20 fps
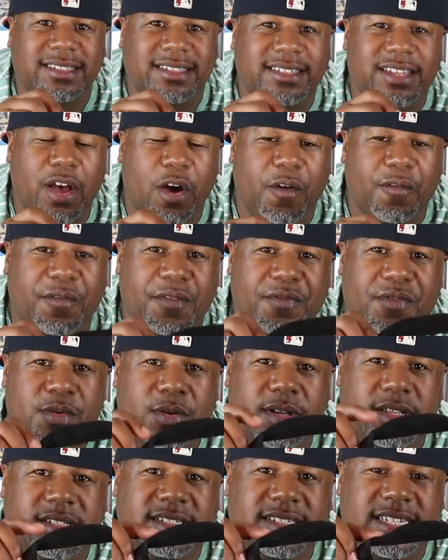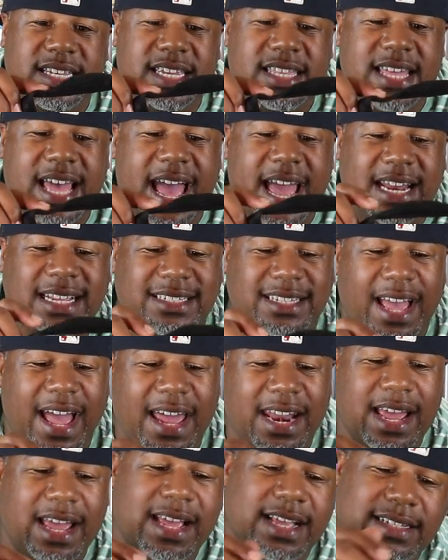itself, if you can see that. It's
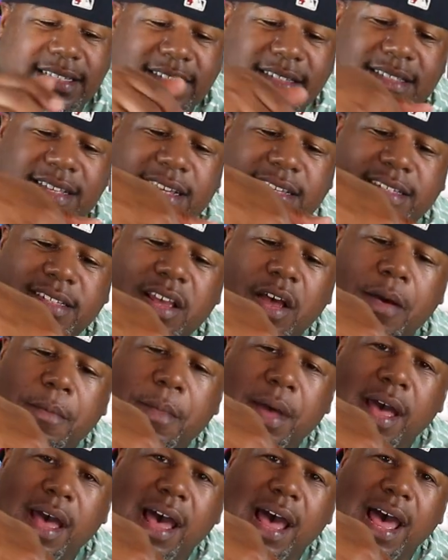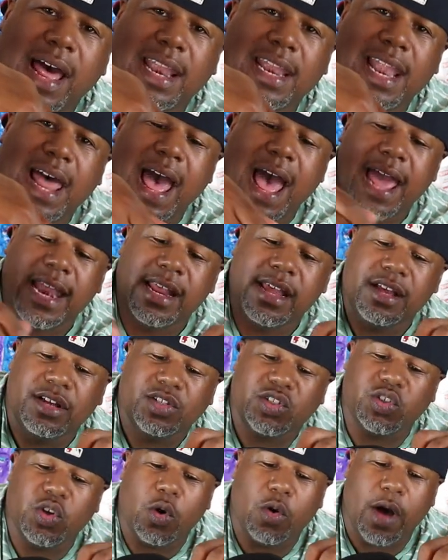kind of, it sticks up a lot.
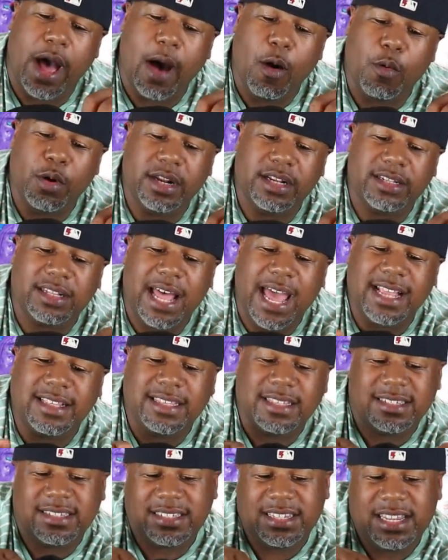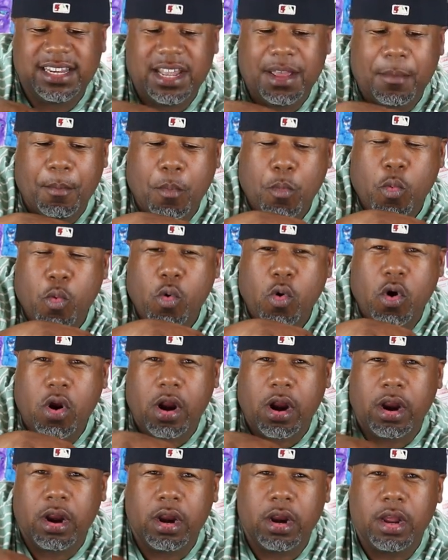So I would have liked to seen it
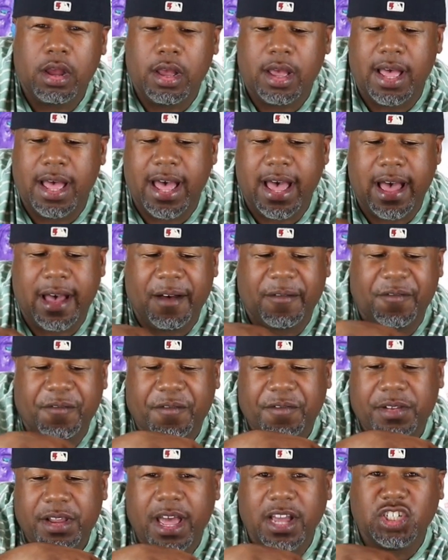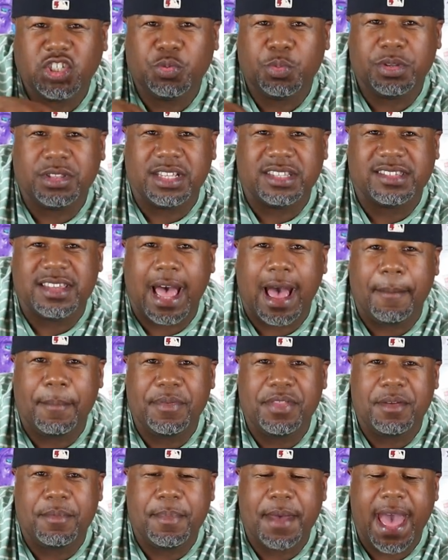more Uh, flush with the top
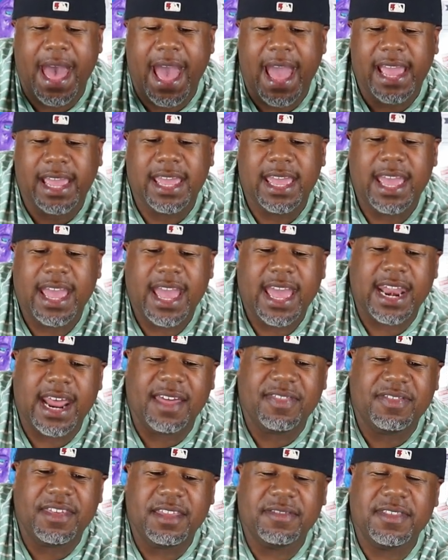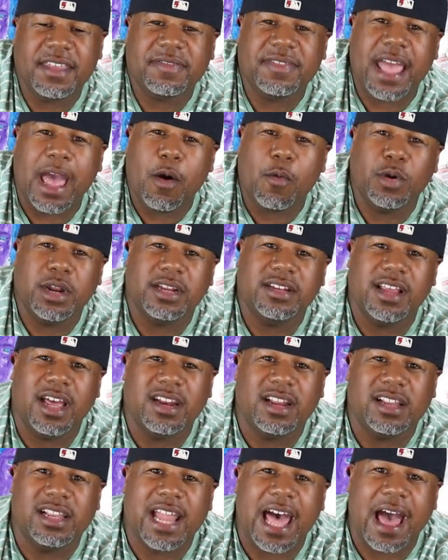of the bag, and I think that that would have
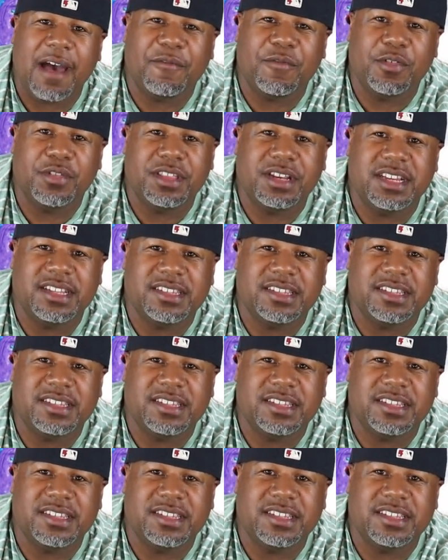done a lot for the